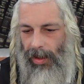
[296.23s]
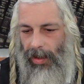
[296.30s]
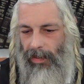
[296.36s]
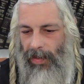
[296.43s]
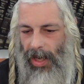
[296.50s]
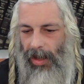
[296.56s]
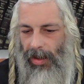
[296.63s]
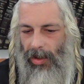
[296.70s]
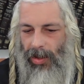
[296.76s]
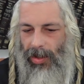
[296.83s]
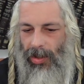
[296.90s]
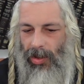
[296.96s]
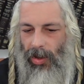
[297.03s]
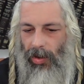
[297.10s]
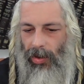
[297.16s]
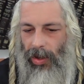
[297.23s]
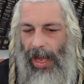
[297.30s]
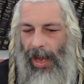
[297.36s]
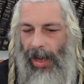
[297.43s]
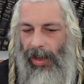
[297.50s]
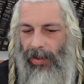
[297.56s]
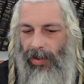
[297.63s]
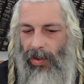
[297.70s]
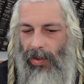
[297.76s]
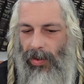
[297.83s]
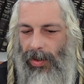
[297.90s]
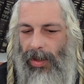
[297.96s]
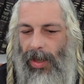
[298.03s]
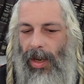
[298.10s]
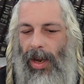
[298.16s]
Meaning there's a total
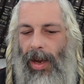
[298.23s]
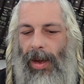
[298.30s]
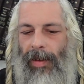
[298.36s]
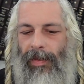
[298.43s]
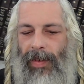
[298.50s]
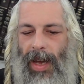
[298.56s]
Achdut of